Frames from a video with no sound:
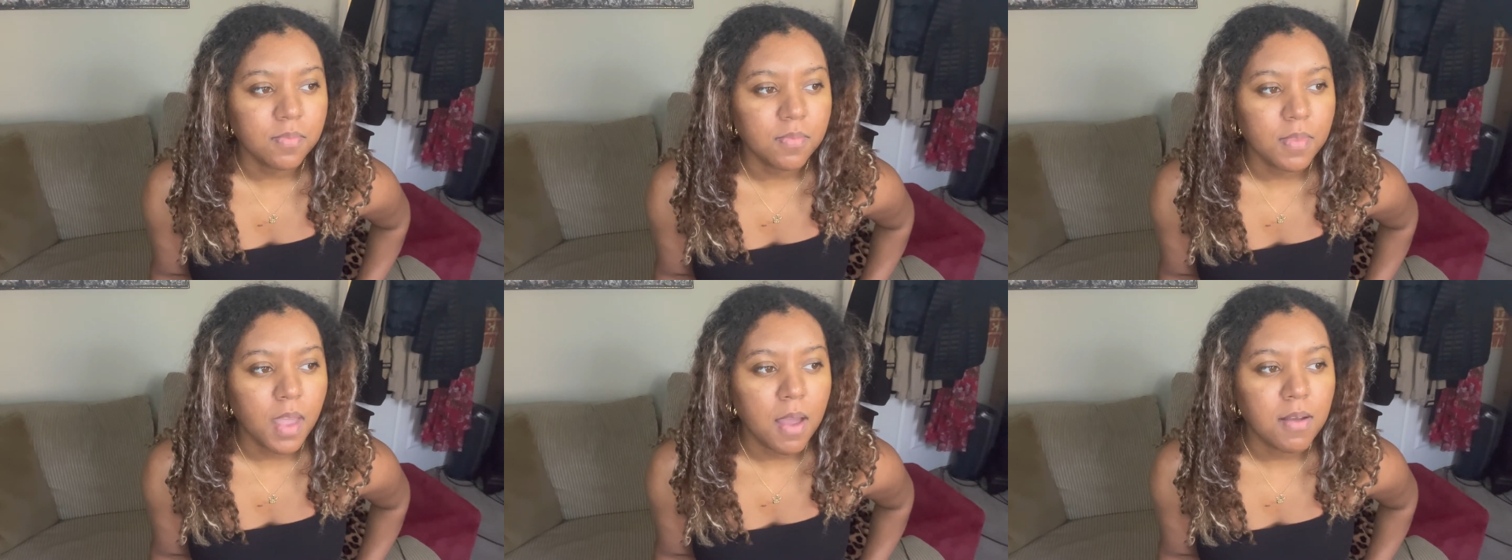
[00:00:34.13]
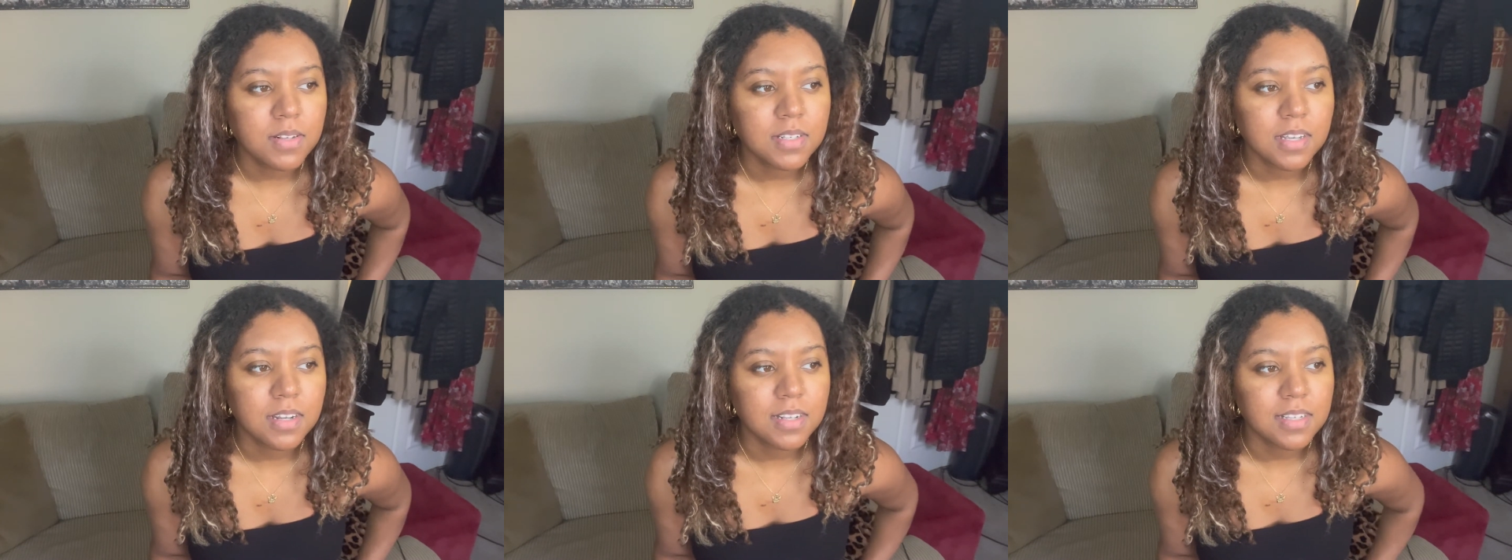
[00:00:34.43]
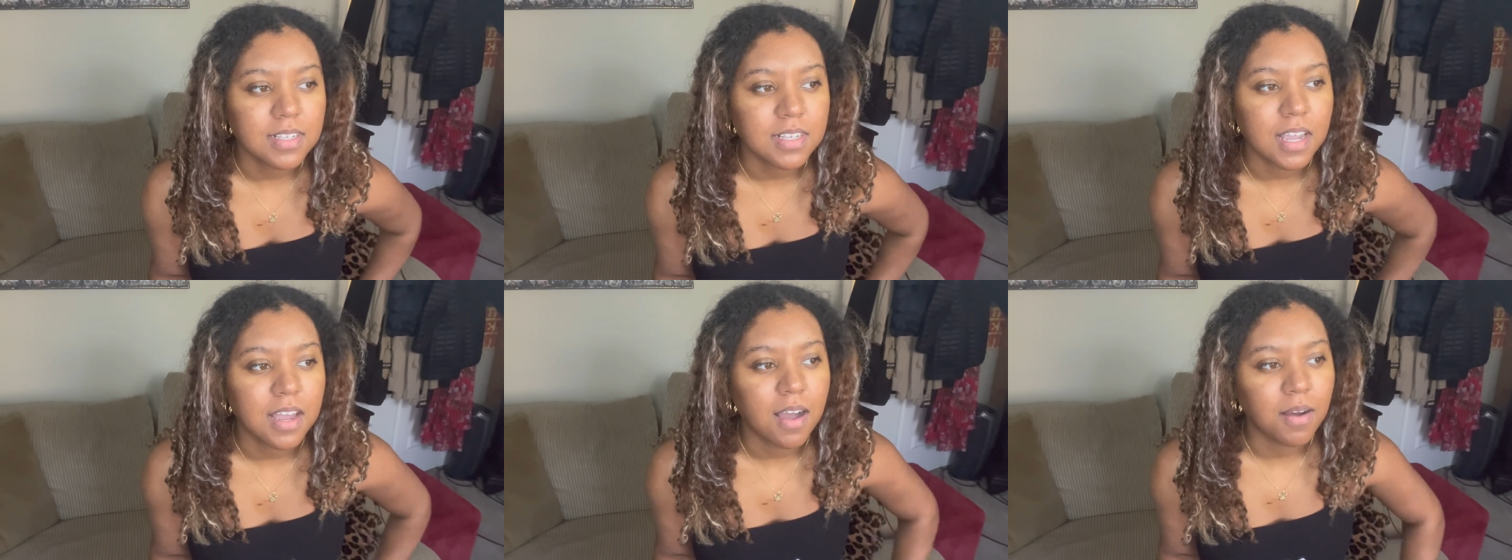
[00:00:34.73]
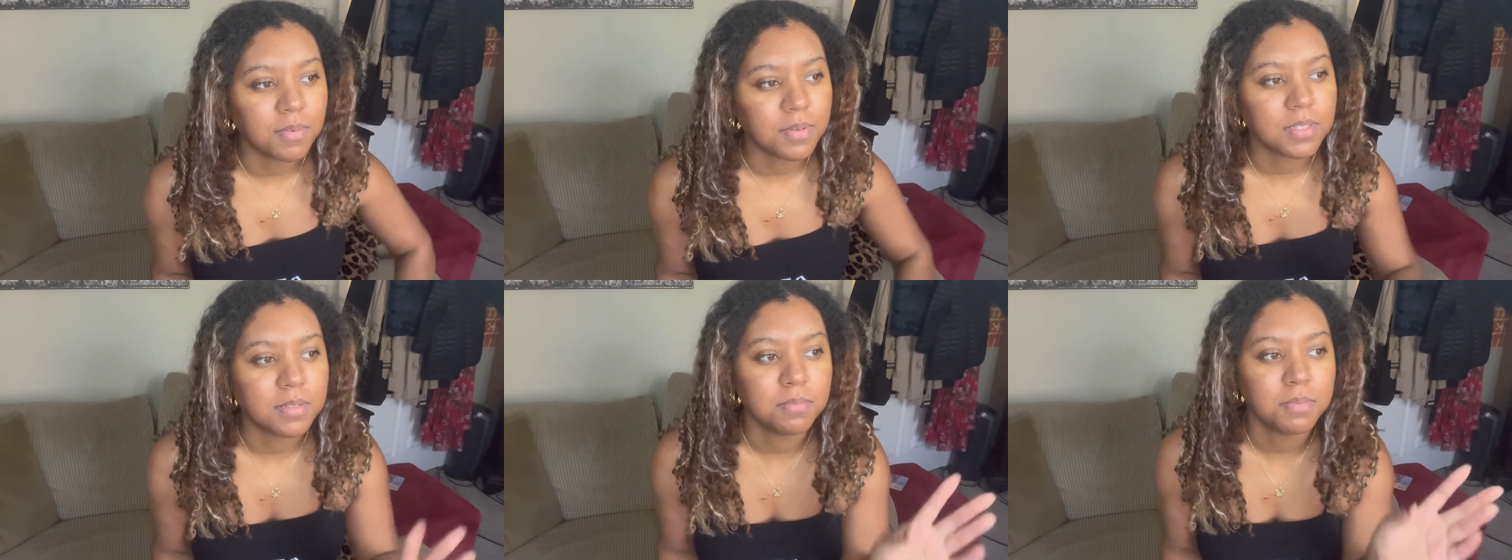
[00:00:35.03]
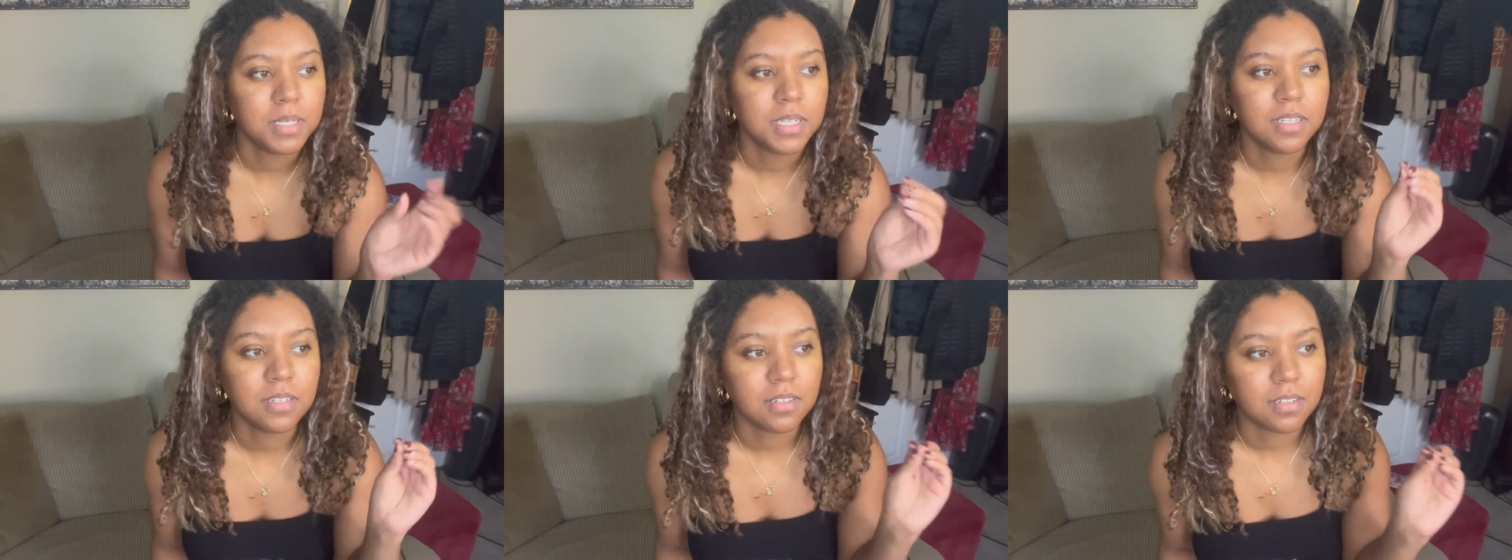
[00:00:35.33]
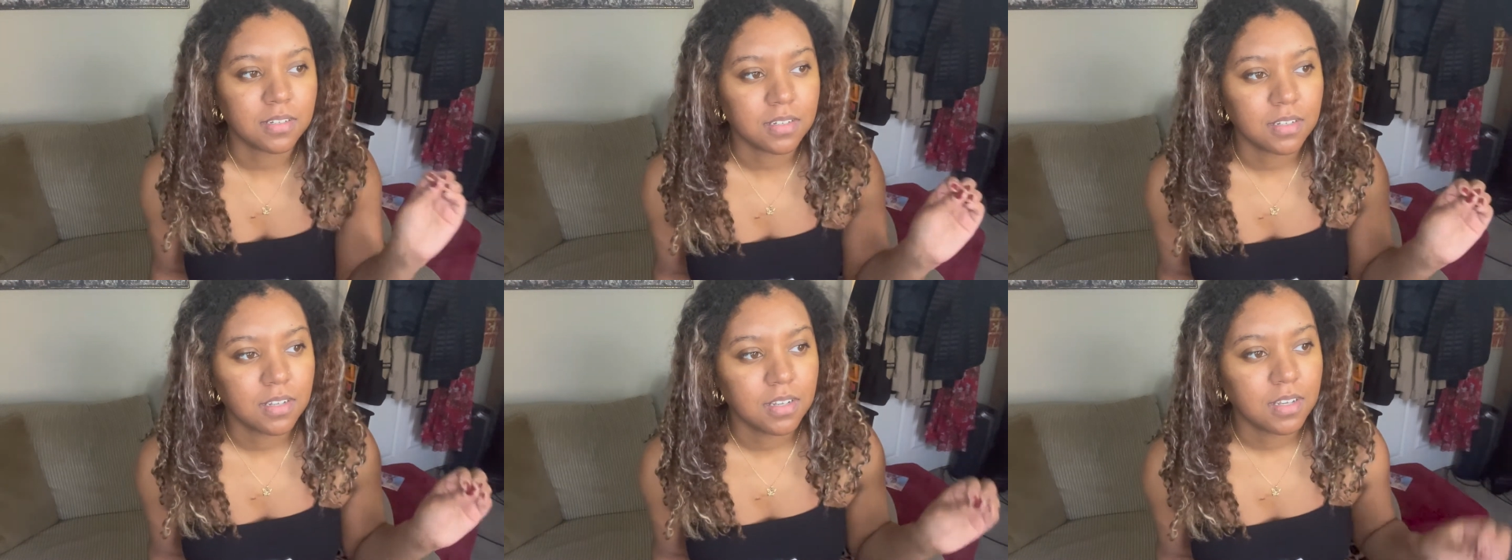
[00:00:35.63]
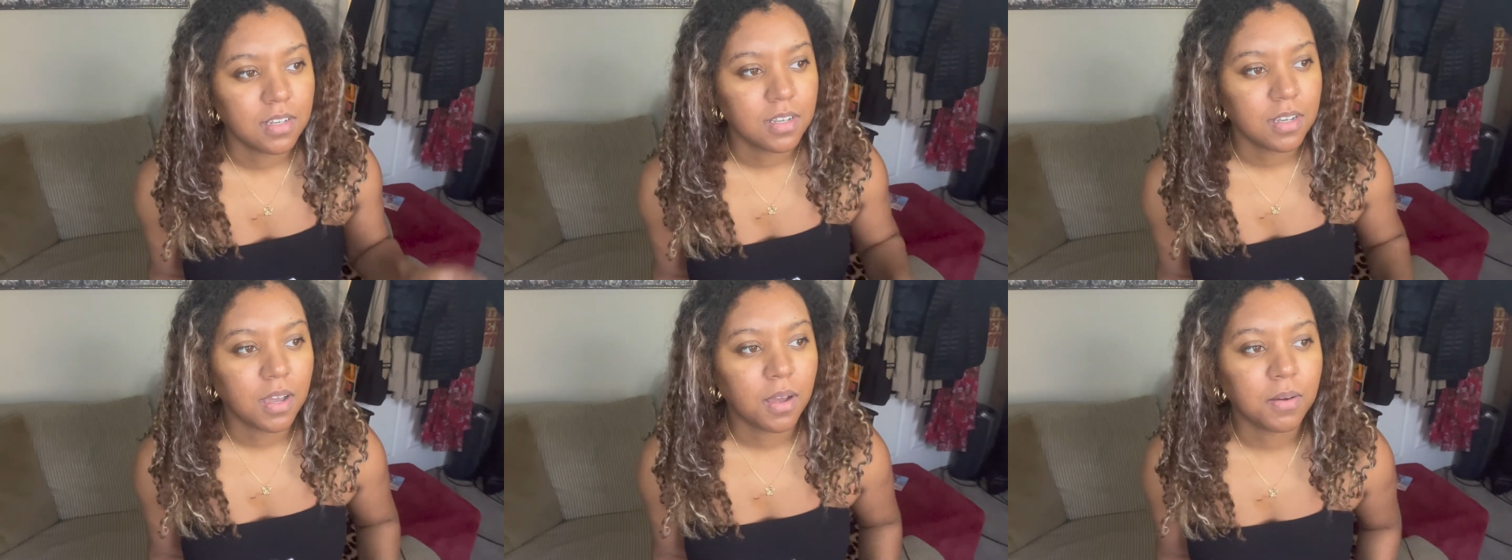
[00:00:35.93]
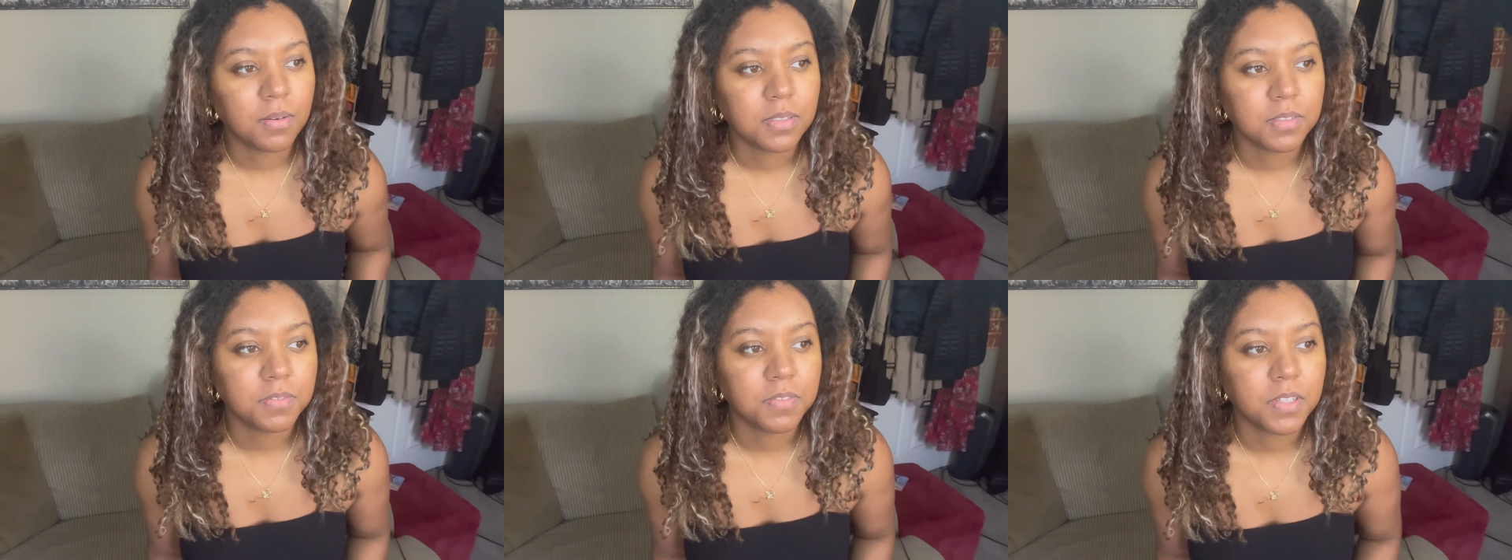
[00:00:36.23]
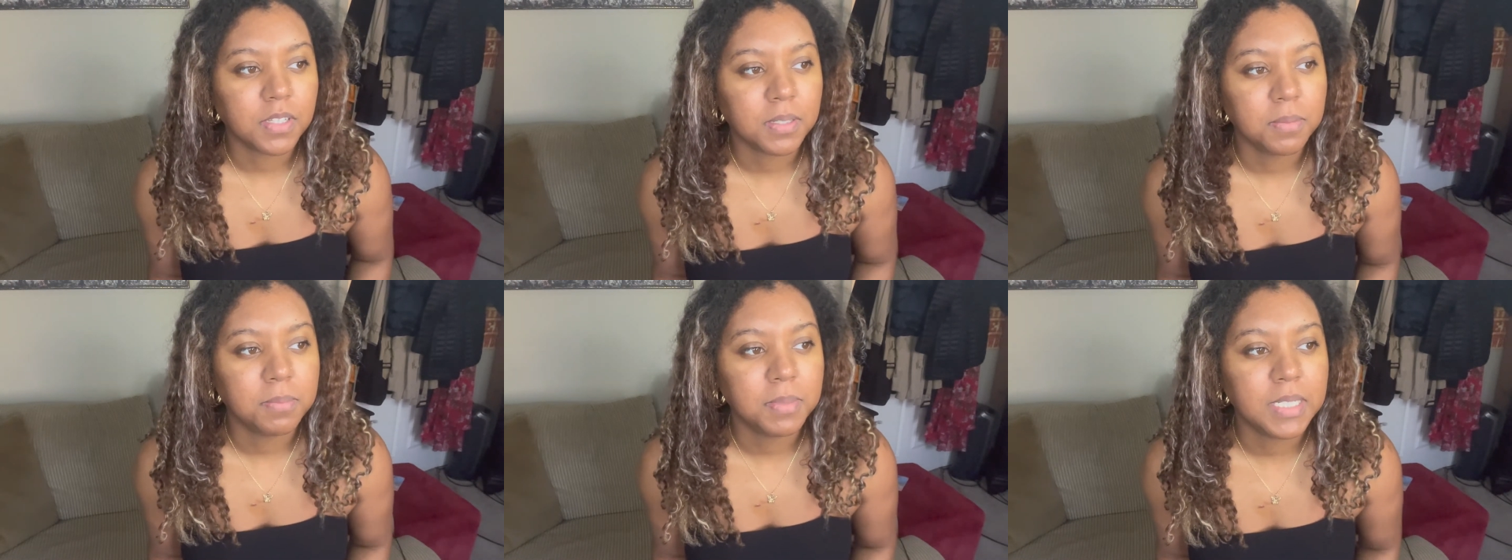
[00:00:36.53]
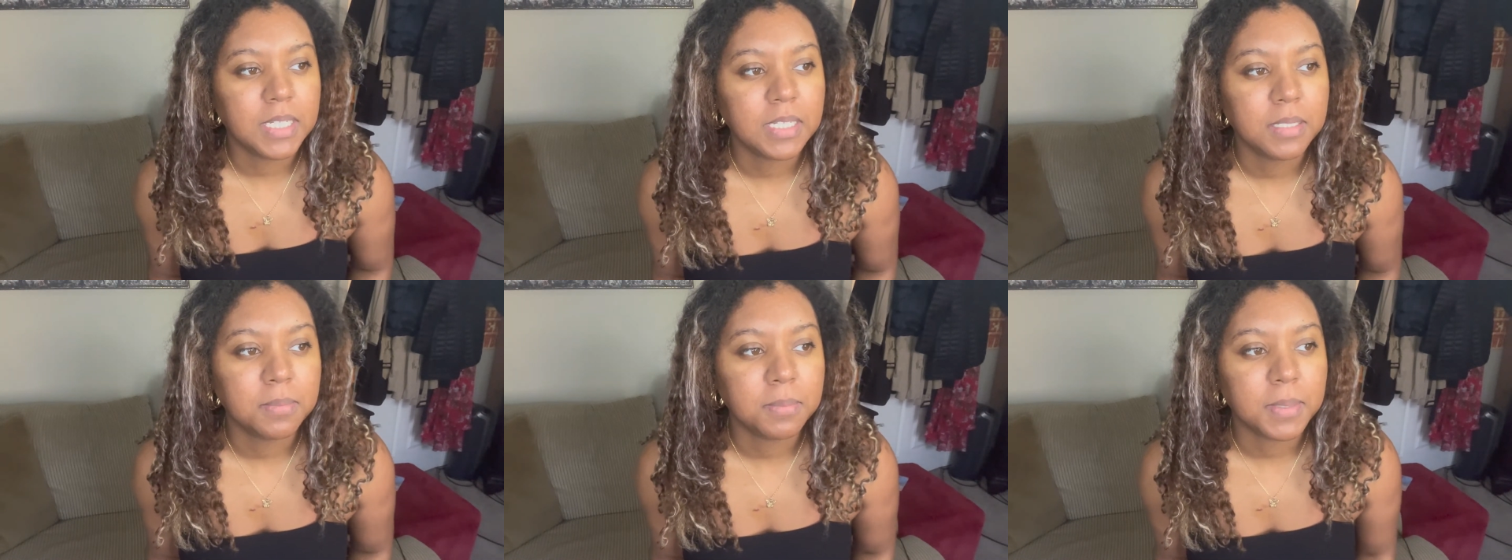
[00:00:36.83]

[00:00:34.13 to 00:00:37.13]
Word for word: I was gonna say I was beat. I was fully beat,